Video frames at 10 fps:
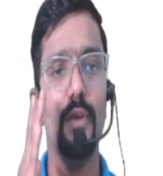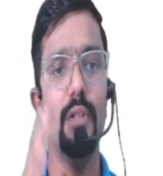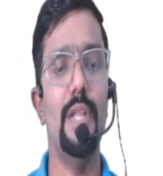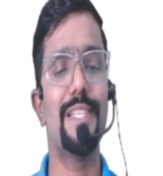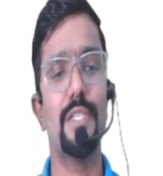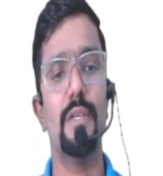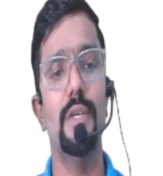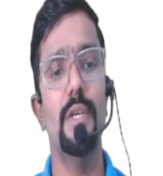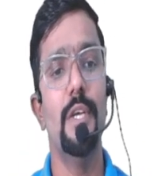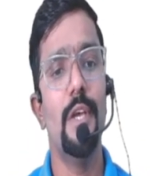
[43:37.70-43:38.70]
Next,
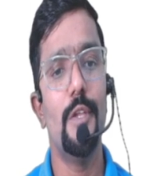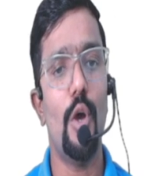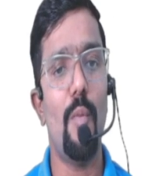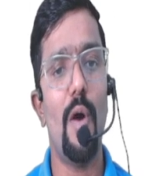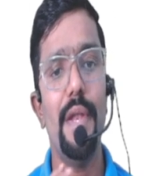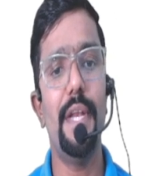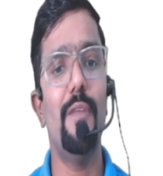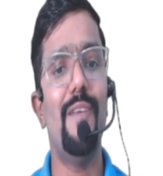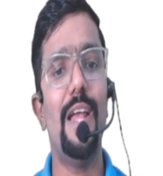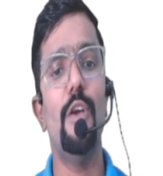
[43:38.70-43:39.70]
the
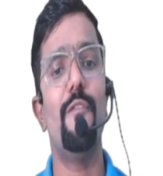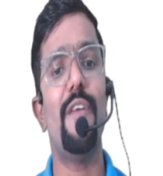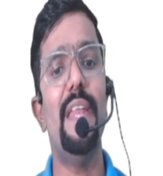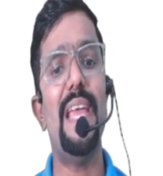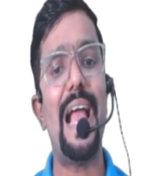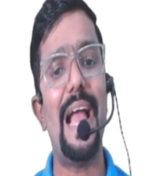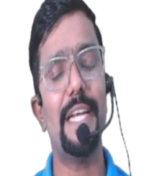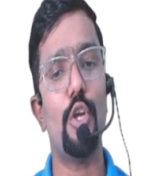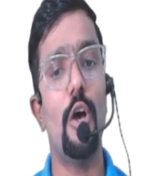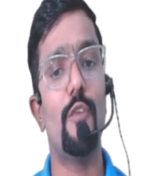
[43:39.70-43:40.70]
monetary value of any
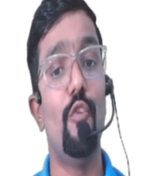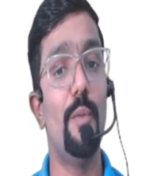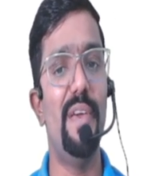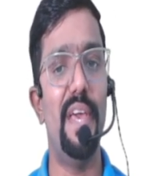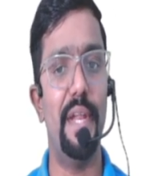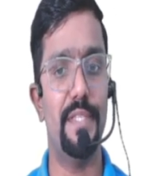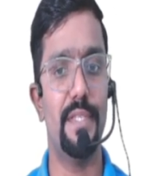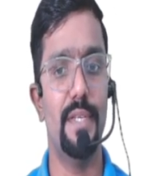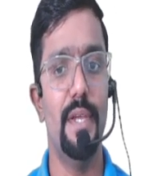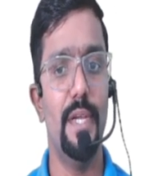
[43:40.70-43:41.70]
act or
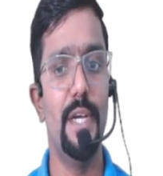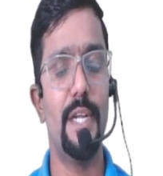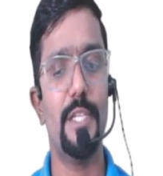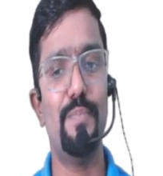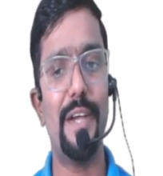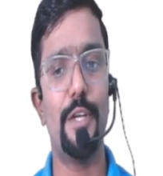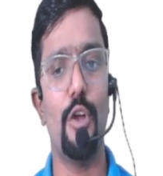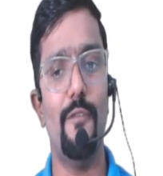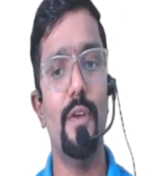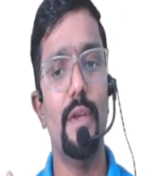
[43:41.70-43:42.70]
forbearance in respect
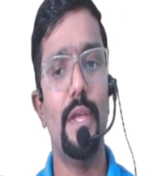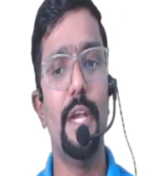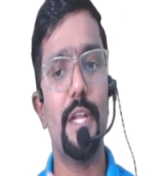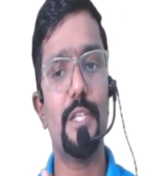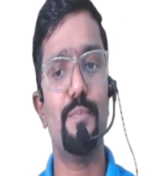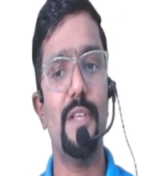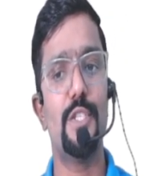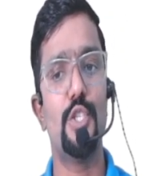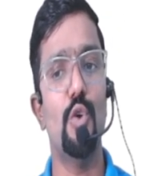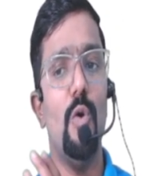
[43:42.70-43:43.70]
of, in
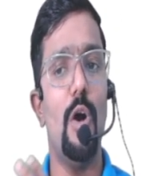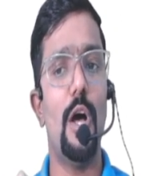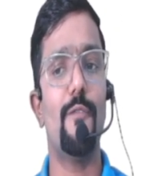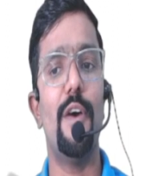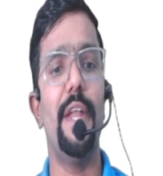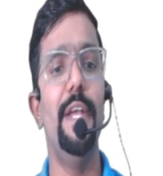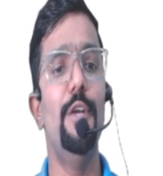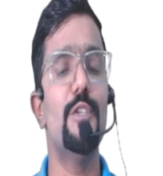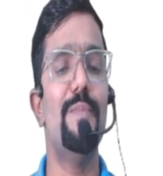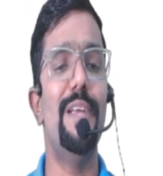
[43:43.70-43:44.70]
response to, or for
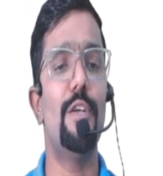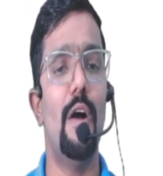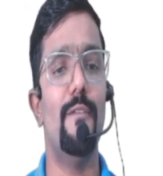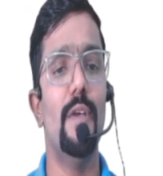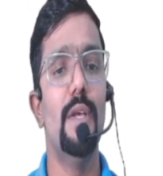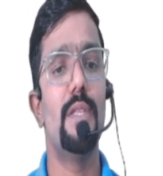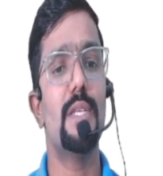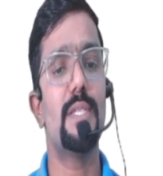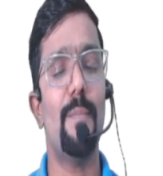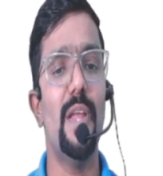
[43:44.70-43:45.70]
inducement of
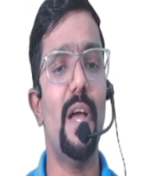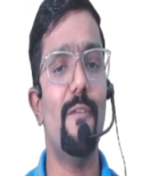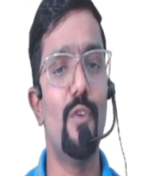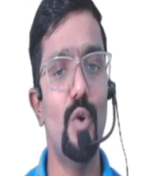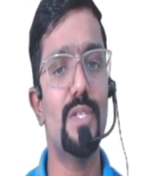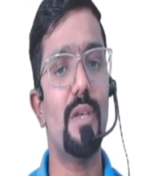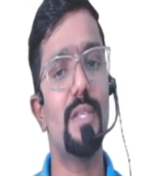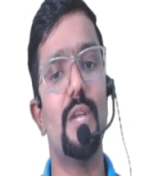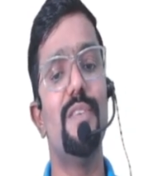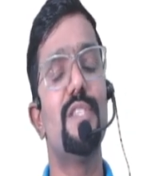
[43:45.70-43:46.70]
the supply of goods or
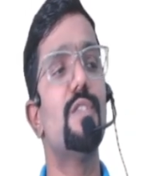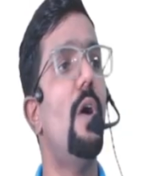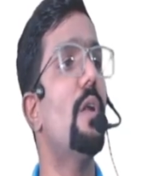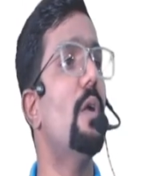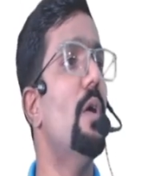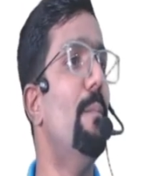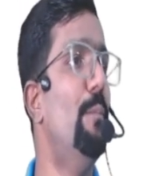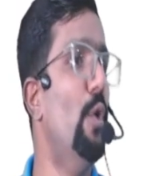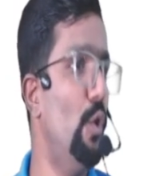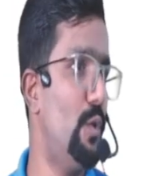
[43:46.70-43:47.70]
services or
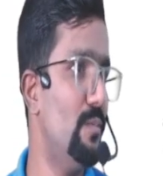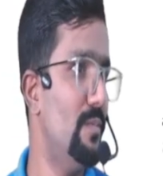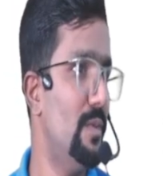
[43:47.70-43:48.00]
both,